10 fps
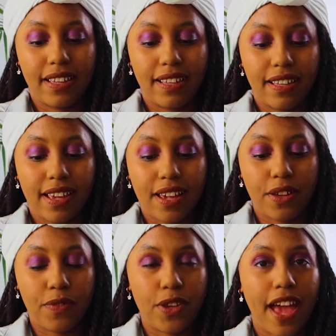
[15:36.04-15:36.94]
I don't
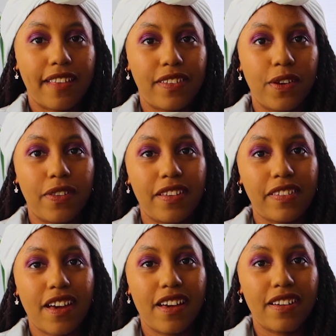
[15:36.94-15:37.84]
know if you guys know
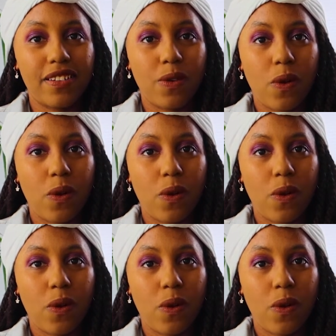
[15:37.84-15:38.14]
this song.